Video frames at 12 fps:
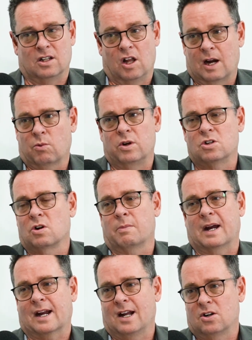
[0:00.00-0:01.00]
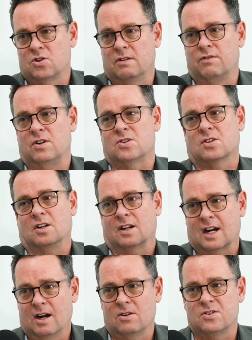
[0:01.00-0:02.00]
Like we talk about country of risk and
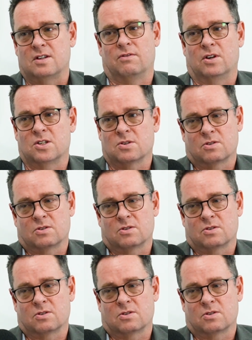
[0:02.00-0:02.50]
currency of risk,